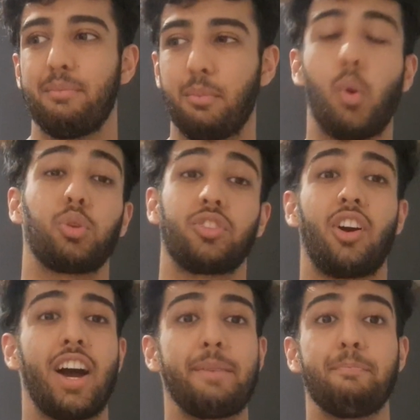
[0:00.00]
more
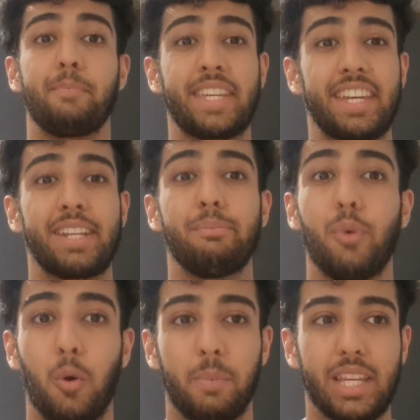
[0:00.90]
time meeting
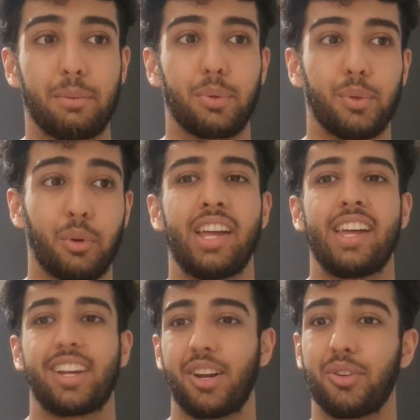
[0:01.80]
more people,
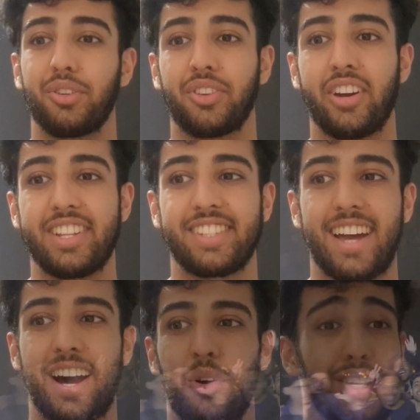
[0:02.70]
going on nights out, just